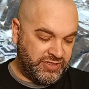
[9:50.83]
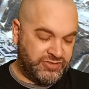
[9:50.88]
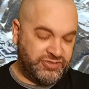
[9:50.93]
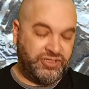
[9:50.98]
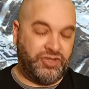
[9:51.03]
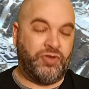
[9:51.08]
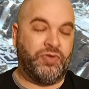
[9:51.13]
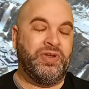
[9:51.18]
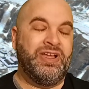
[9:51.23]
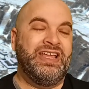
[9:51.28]

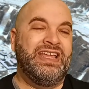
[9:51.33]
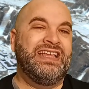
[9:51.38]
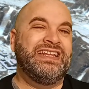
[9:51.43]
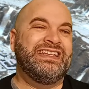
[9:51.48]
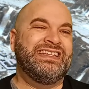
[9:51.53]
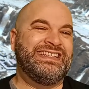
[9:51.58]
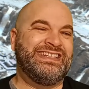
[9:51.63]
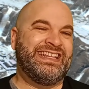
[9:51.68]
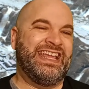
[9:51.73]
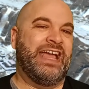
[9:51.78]
So
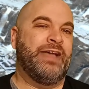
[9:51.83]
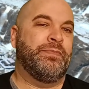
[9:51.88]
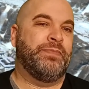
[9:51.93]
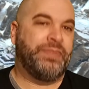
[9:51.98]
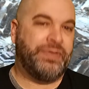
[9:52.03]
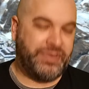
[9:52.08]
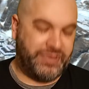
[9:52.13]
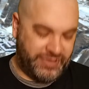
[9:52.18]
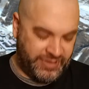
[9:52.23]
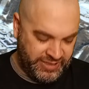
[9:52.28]

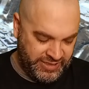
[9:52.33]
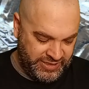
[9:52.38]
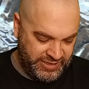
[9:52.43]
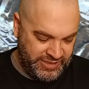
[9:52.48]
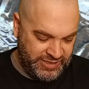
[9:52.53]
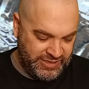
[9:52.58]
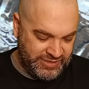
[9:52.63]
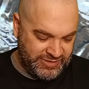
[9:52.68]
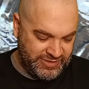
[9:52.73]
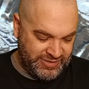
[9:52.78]
depth
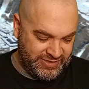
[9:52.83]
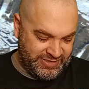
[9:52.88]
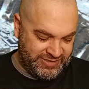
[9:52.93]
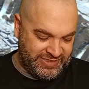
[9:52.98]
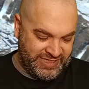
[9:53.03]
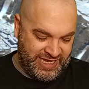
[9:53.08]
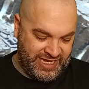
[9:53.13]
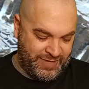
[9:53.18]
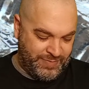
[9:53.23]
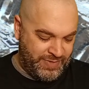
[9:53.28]
to
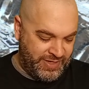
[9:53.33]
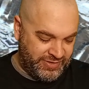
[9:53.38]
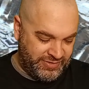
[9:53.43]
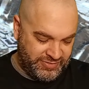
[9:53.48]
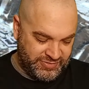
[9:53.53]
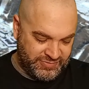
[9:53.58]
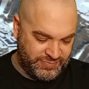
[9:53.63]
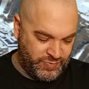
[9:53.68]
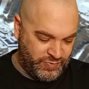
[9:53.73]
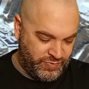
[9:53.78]
this game, and there's